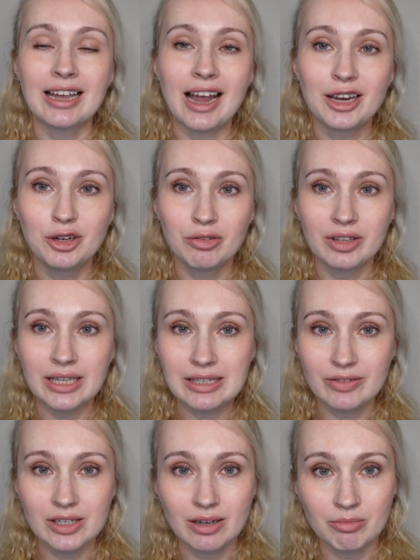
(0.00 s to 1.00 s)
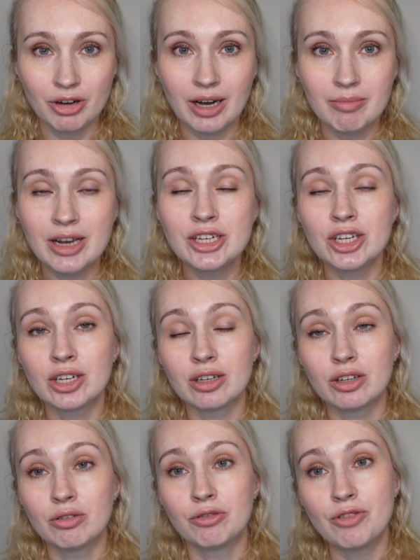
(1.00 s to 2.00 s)
I know in this video I'm recommending
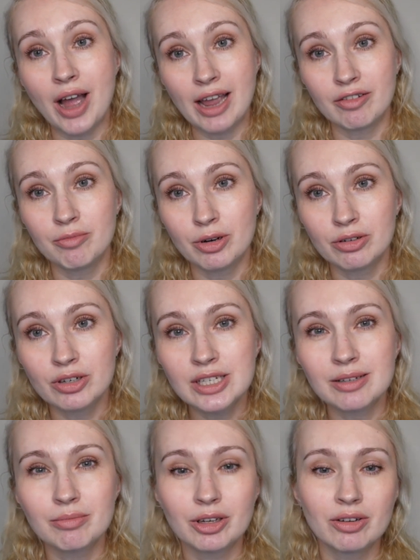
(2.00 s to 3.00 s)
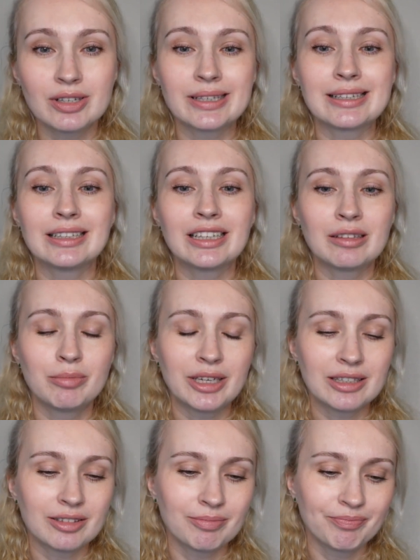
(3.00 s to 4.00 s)
you five burrs because it's a little bit